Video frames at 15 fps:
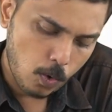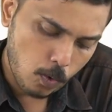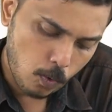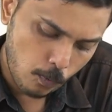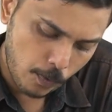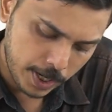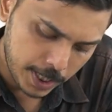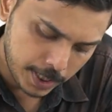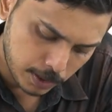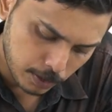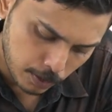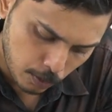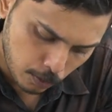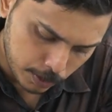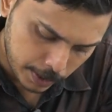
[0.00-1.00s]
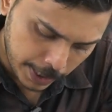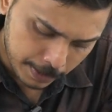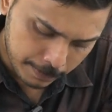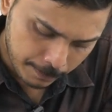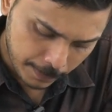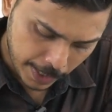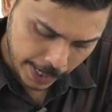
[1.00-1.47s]
we need to know
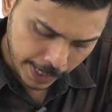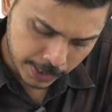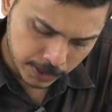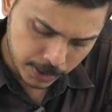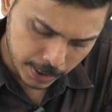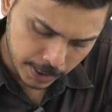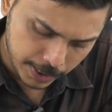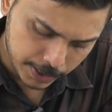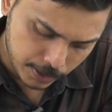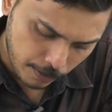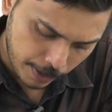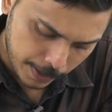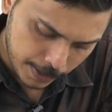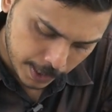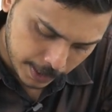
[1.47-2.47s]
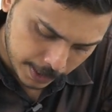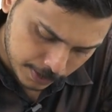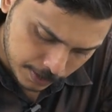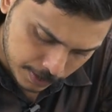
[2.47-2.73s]
the ancient history, that is